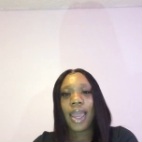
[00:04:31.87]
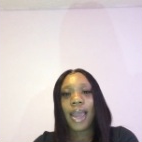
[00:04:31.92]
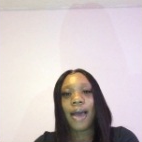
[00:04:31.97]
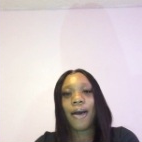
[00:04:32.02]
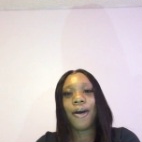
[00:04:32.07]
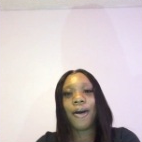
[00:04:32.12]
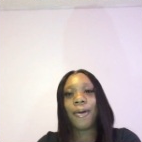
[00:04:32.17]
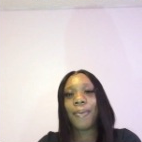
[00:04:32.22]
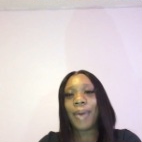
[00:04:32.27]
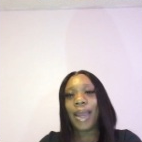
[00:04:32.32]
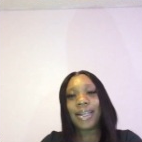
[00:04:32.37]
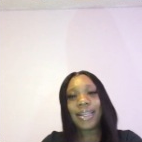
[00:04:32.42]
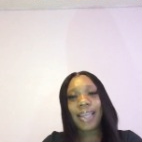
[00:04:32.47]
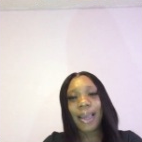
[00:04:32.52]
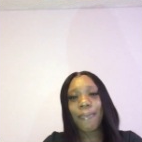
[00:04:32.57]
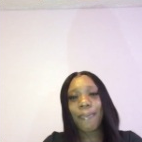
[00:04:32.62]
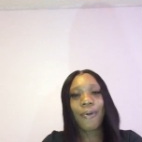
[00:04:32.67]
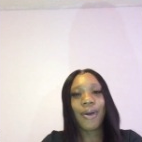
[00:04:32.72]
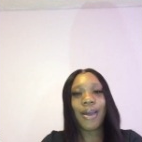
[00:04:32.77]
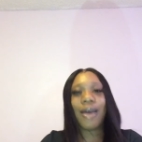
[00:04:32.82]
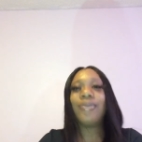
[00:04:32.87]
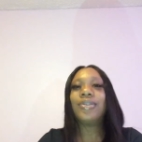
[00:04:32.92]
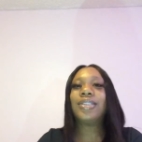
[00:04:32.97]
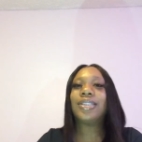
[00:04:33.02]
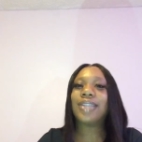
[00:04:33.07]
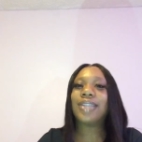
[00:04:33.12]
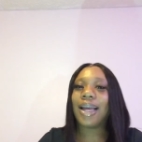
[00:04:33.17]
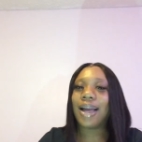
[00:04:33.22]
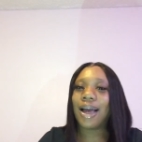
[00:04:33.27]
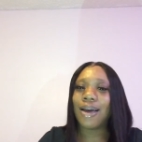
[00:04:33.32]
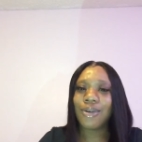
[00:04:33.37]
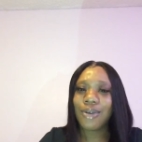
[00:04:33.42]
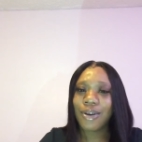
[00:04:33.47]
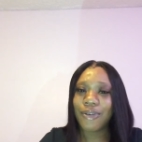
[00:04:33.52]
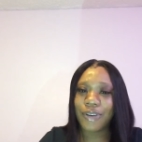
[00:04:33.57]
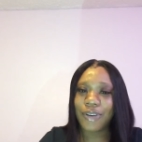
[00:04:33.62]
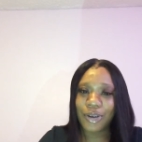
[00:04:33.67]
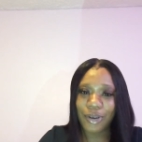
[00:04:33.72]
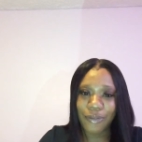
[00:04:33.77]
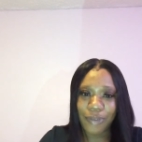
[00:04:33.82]
At that point, I was just like, I don't
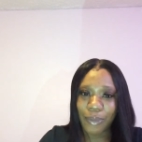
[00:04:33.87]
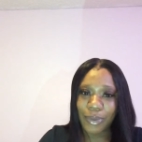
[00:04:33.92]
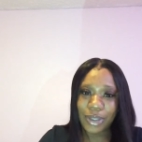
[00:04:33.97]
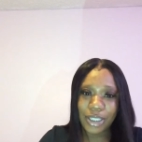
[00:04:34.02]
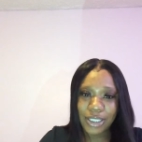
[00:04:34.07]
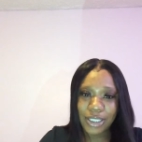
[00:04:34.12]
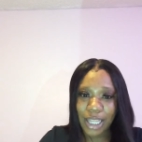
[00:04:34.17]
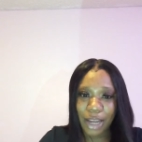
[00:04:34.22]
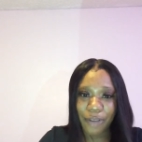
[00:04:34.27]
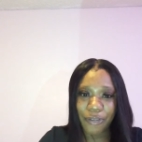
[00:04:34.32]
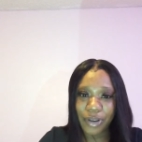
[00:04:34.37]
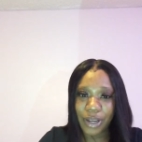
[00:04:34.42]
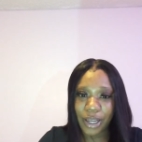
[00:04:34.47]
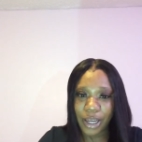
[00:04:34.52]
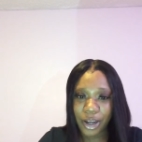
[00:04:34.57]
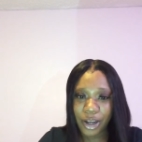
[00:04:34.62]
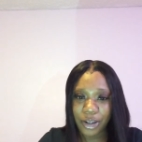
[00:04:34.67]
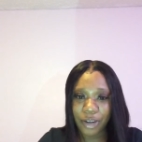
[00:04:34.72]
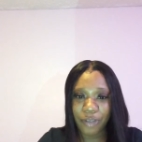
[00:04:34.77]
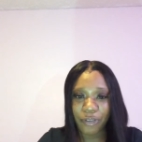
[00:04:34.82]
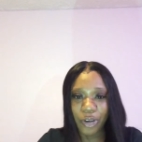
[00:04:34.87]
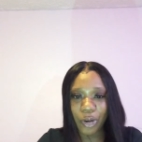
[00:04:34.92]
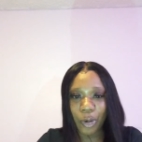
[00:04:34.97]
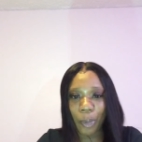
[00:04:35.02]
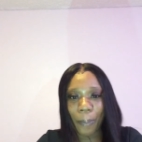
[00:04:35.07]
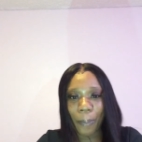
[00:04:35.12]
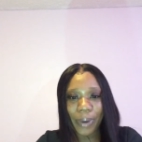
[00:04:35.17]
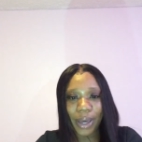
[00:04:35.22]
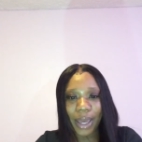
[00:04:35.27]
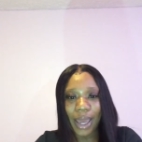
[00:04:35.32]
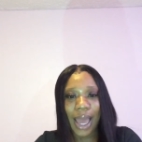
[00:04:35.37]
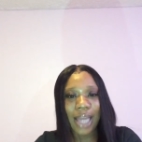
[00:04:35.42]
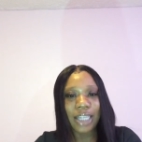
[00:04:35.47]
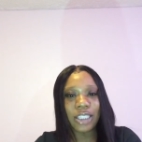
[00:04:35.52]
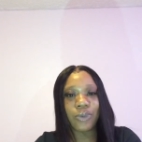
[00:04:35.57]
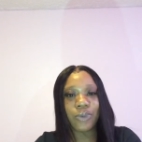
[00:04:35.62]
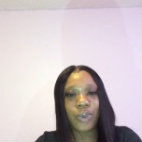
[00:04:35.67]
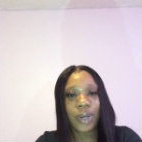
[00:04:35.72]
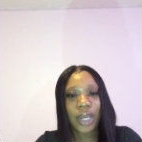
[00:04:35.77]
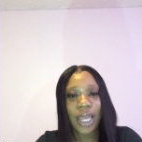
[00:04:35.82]
even know if I want to stay for the interview, but I
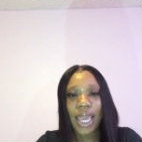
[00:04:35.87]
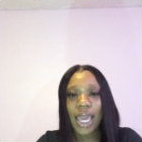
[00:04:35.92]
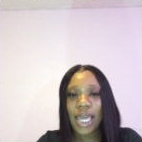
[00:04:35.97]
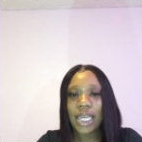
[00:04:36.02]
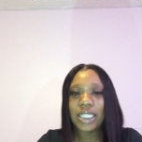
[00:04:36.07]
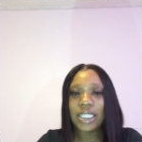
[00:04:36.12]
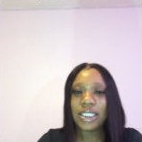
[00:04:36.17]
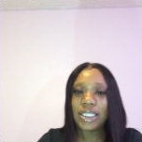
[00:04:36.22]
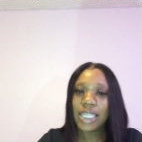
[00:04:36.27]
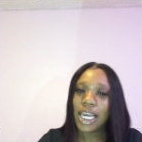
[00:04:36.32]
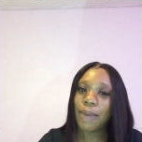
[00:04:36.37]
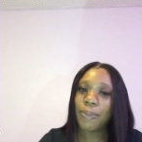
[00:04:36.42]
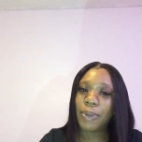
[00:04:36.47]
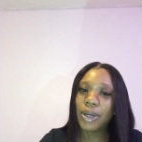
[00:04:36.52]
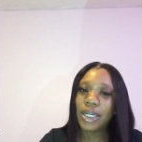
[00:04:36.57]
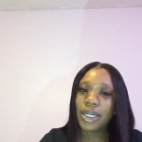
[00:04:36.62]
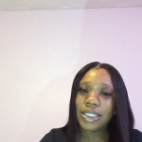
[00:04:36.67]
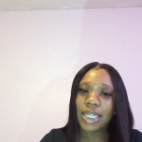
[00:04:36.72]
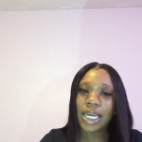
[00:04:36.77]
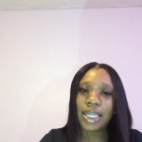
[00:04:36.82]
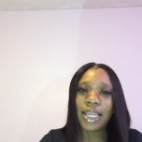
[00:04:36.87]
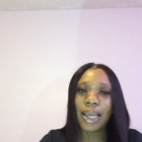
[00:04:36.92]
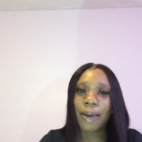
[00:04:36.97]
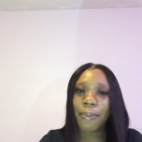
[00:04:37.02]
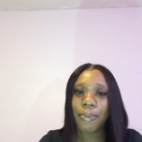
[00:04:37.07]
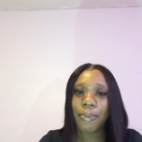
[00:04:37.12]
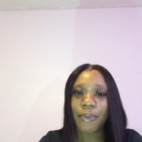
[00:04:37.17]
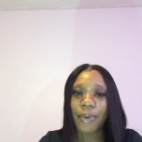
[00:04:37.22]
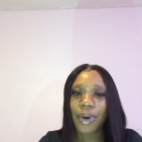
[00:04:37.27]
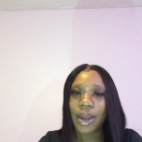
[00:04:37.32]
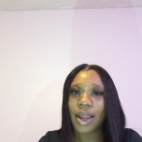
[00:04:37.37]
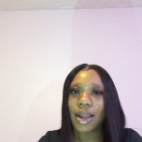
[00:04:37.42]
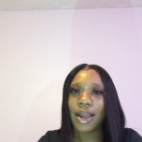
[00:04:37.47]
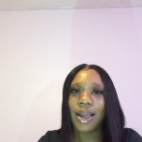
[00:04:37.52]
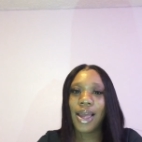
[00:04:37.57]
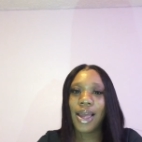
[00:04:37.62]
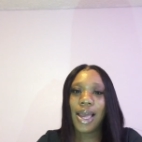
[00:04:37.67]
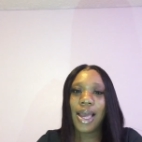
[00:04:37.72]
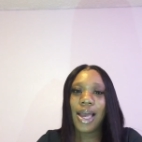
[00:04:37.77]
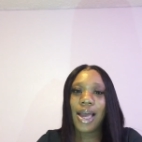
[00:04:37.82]
just went ahead and stayed because at that point,
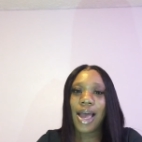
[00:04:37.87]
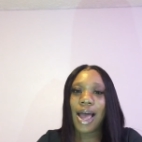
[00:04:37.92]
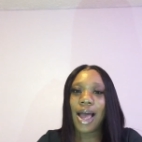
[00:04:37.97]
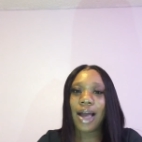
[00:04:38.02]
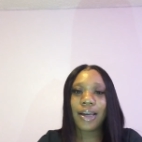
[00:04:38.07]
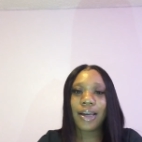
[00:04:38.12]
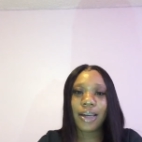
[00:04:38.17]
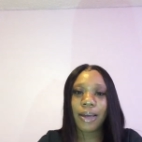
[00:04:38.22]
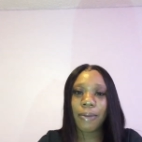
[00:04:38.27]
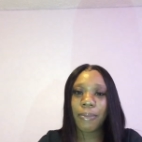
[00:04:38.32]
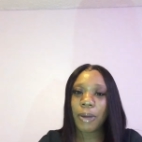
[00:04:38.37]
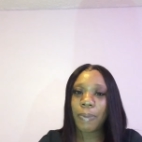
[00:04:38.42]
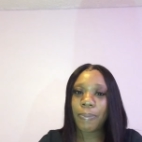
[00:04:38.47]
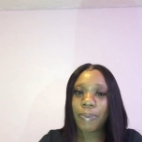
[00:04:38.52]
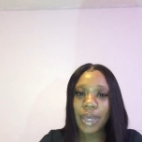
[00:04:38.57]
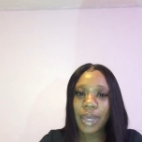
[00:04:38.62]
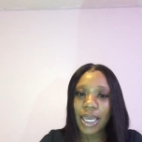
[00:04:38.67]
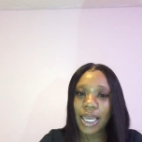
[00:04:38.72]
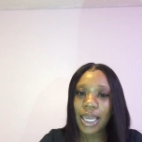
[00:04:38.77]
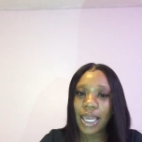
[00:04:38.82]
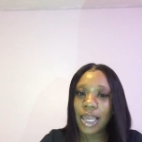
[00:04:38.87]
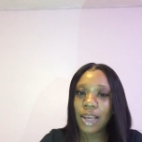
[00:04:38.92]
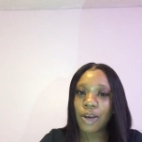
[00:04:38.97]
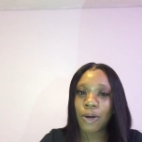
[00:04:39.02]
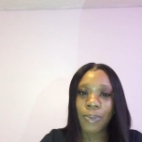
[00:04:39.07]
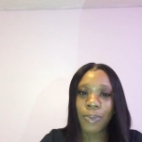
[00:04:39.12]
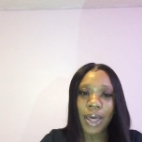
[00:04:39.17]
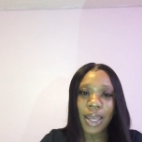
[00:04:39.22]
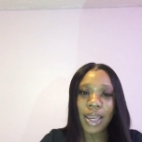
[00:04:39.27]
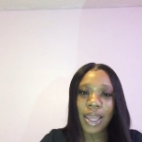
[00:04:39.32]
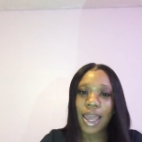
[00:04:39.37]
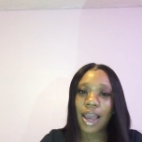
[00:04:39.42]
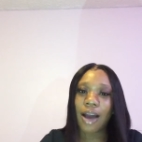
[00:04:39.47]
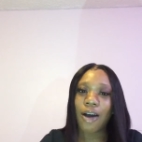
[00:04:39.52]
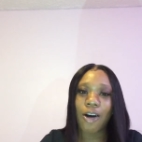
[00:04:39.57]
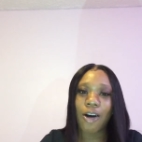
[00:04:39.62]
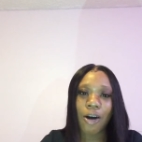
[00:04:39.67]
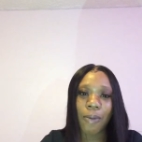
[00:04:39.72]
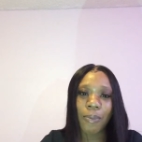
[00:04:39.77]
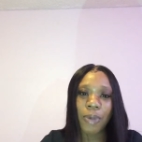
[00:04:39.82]
I couldn't be picky. Nobody had
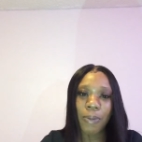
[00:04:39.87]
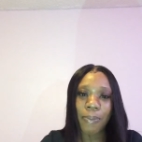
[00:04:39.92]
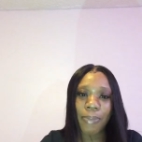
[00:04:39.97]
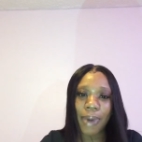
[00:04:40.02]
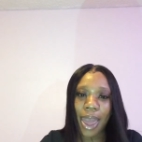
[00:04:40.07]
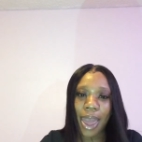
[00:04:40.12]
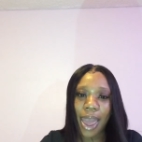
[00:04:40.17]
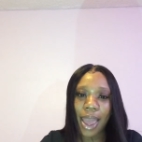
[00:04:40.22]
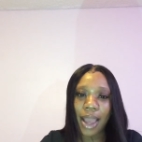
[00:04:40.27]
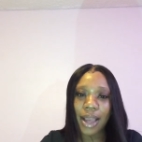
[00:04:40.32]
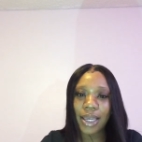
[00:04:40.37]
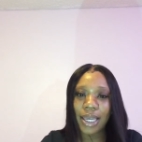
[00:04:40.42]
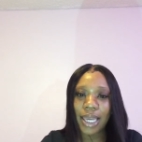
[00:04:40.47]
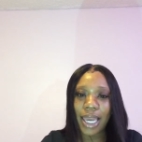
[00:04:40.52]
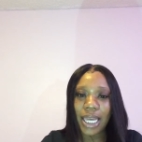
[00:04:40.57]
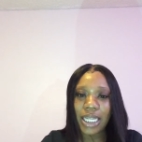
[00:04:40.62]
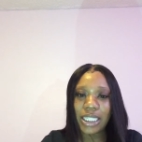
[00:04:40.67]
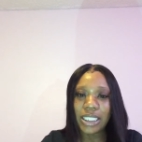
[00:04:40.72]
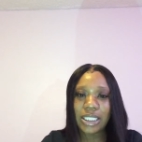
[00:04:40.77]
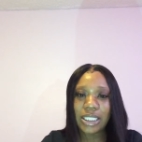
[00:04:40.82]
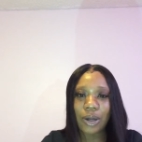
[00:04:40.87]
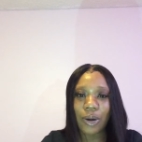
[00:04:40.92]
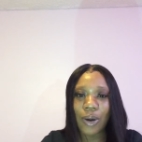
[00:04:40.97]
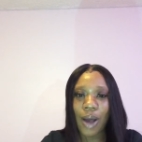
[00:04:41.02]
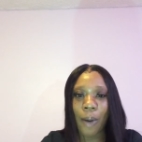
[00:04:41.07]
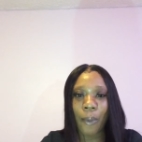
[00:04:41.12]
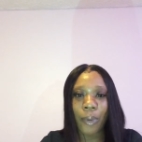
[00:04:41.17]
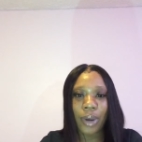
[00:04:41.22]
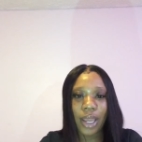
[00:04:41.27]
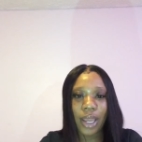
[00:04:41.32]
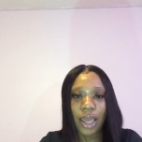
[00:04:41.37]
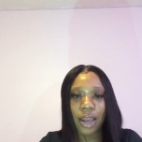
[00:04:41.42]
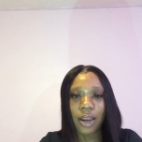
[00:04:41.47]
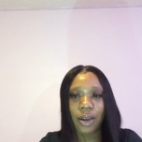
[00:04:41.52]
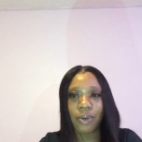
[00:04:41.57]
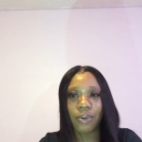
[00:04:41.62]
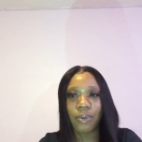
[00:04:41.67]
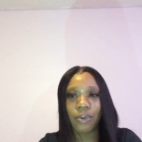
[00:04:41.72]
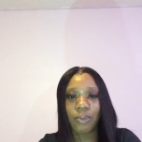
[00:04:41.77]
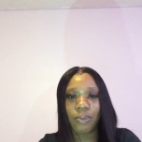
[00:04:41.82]
called me back yet, so I went ahead
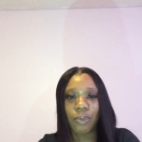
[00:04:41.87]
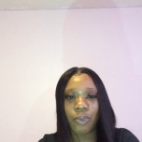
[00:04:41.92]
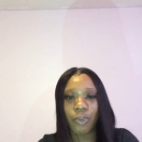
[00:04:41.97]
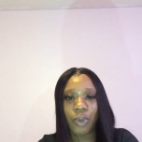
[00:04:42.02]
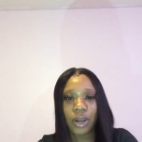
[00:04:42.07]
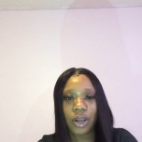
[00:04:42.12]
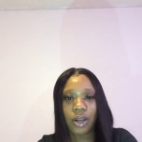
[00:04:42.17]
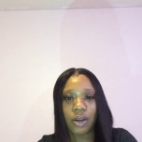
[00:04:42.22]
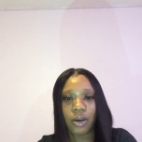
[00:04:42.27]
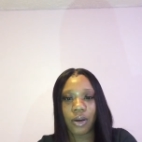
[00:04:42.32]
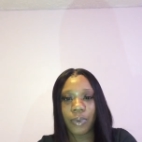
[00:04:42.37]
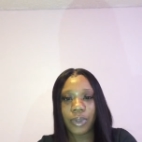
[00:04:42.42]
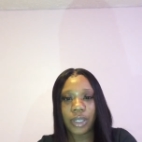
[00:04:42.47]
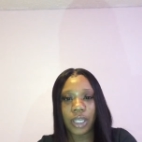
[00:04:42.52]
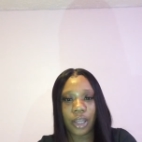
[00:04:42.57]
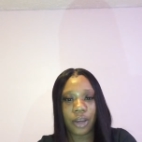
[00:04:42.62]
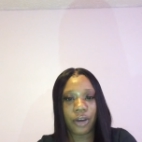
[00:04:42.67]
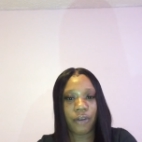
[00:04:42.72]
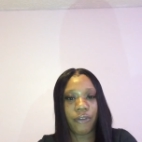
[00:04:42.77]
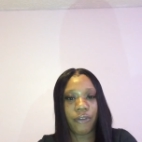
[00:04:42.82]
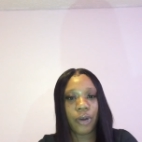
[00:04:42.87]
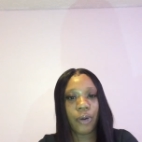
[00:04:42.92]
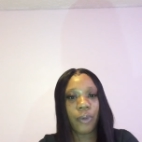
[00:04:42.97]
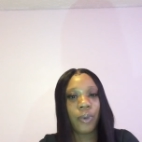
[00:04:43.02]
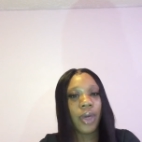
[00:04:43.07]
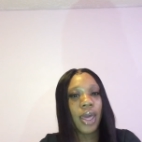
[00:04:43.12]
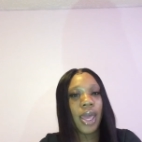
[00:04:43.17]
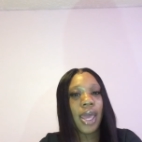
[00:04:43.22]
and went along with the interview.